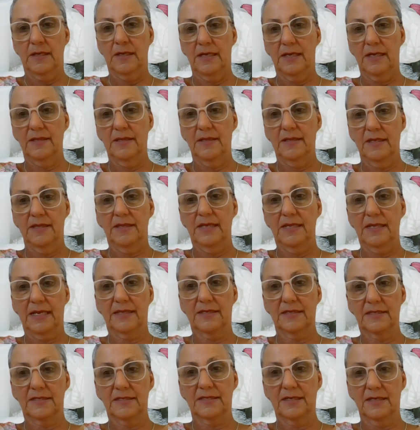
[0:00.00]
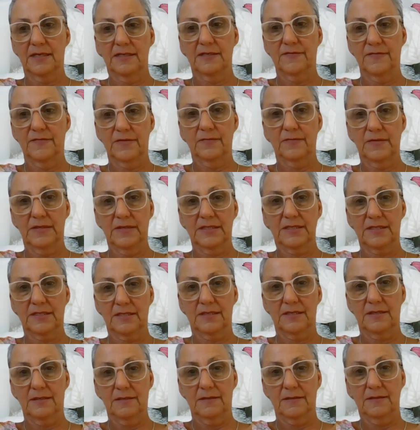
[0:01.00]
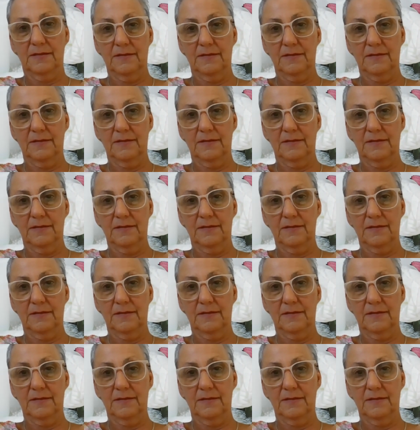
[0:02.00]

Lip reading: And then the other side of the wrist.